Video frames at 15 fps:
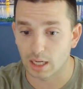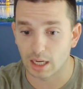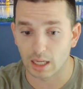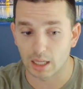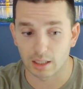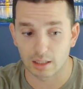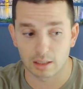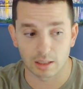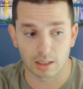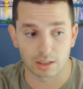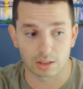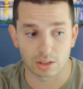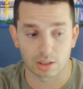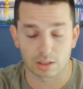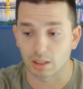and
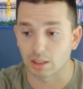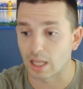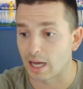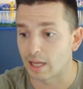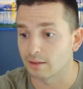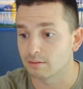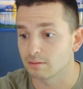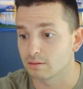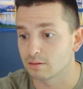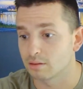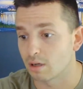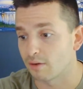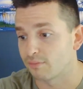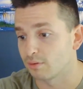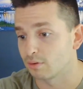it's just a lot
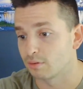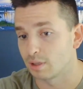tougher.